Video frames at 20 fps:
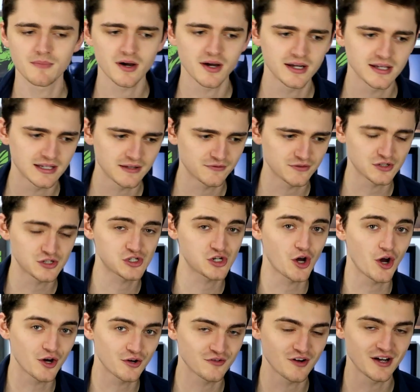mind, if the
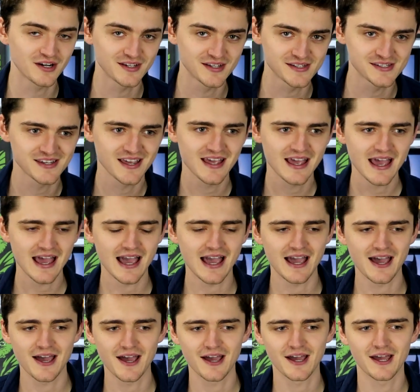showrunners
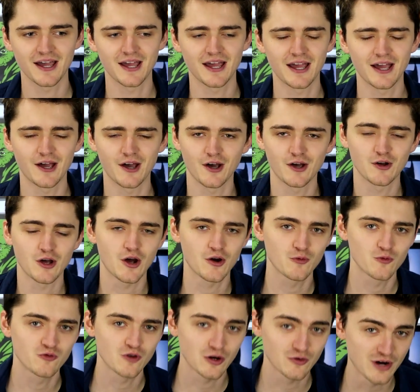are
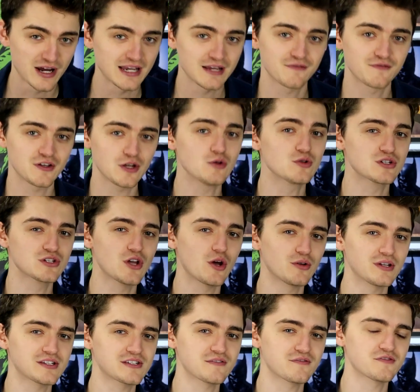ready for you to know
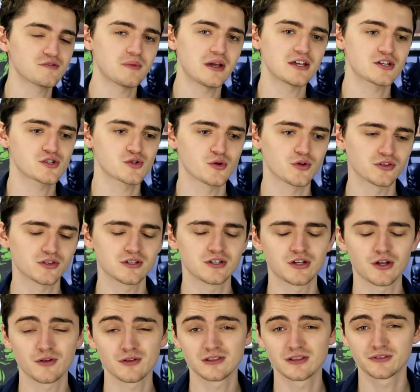this information, or, you
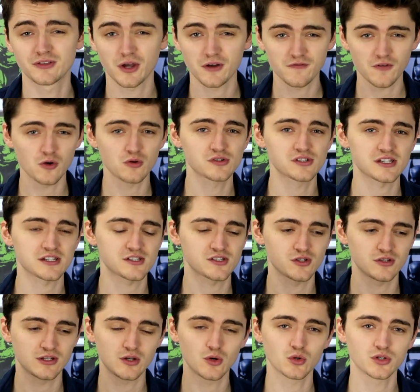know, divulge this
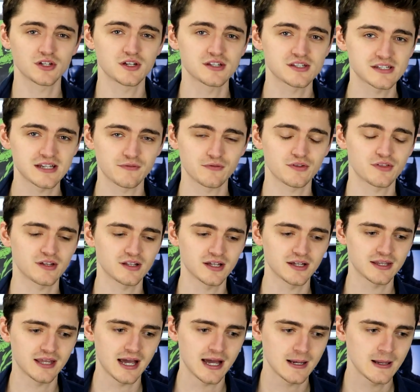to the audience and everything like
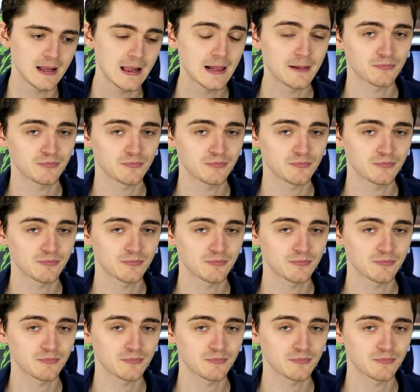that,